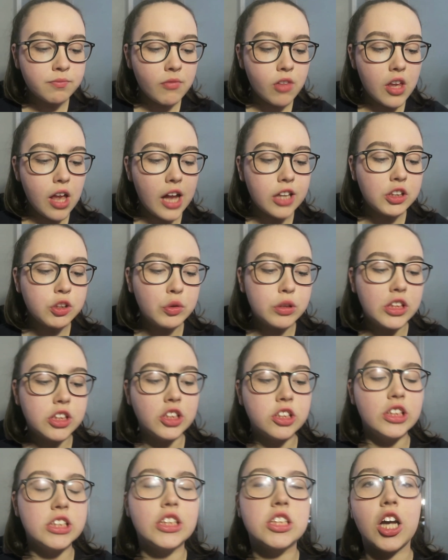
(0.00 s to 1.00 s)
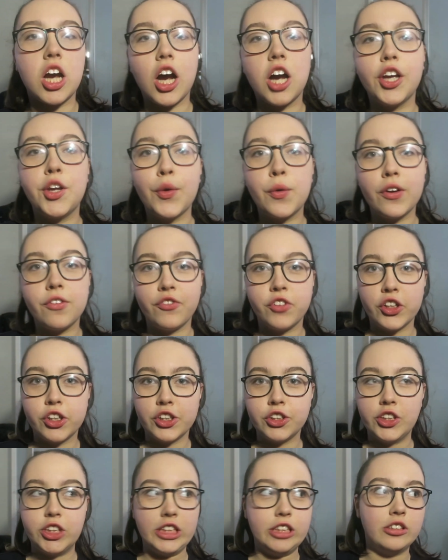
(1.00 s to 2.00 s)
Next question is, are you a
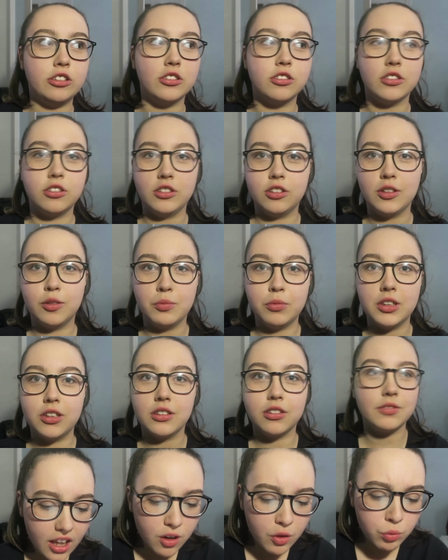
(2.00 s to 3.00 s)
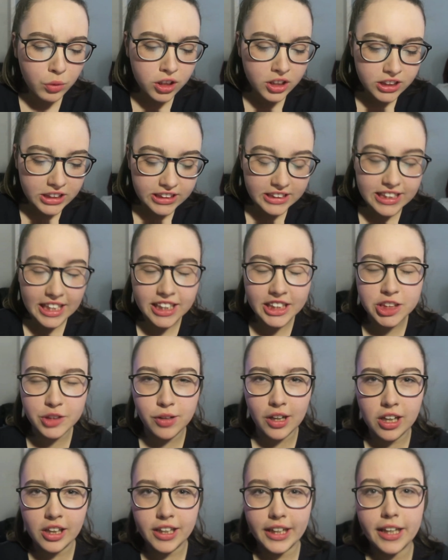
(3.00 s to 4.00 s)
virgin? No, I'm not. What's your
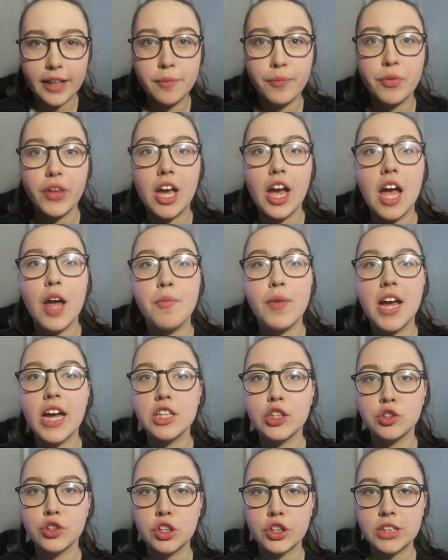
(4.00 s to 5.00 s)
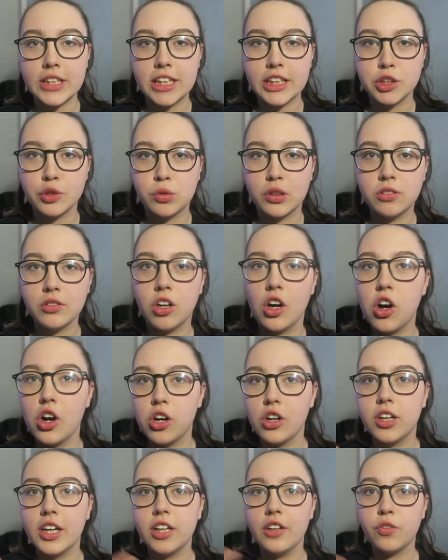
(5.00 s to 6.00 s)
sexuality? I'm heterosexual
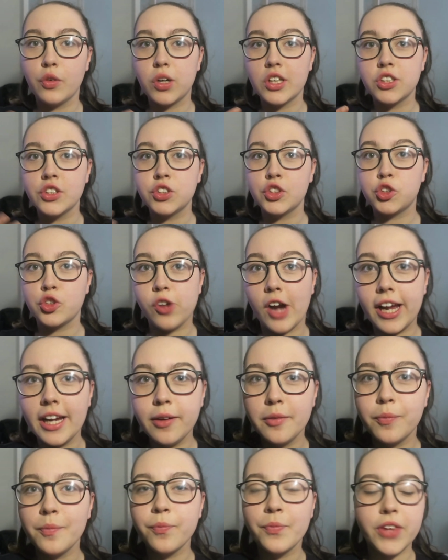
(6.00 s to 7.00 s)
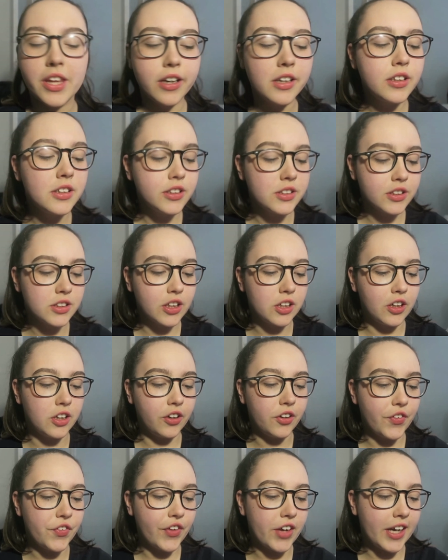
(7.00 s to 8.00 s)
or, in other words, straight.
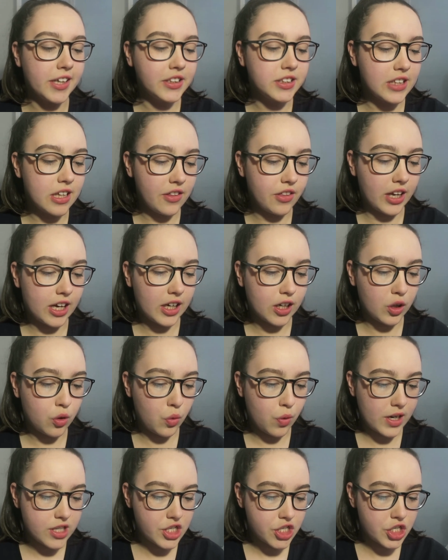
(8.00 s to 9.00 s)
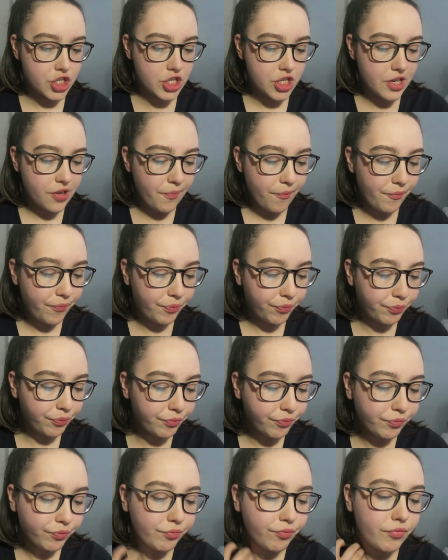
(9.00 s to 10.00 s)
So that's that question.
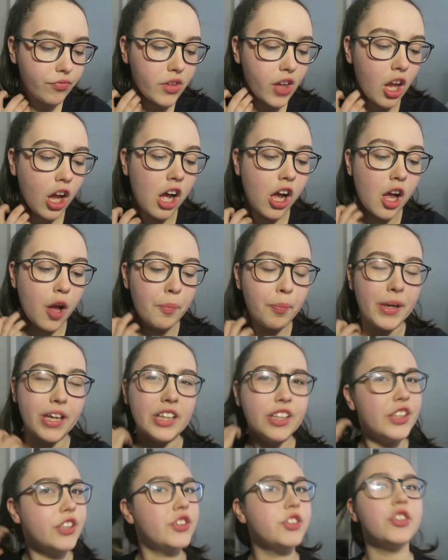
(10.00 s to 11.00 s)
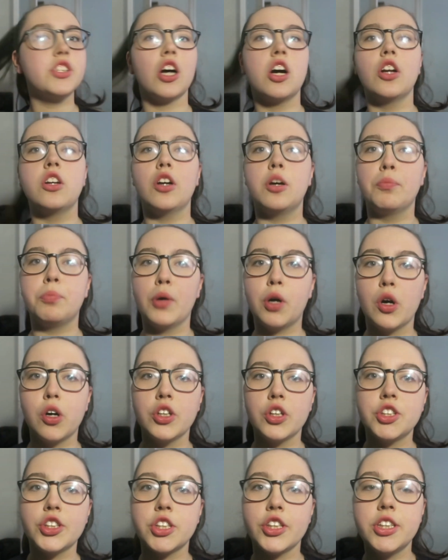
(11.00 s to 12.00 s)
Opinions on
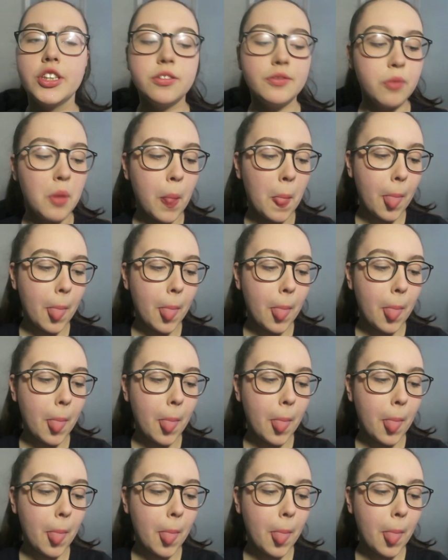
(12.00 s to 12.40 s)
abortion.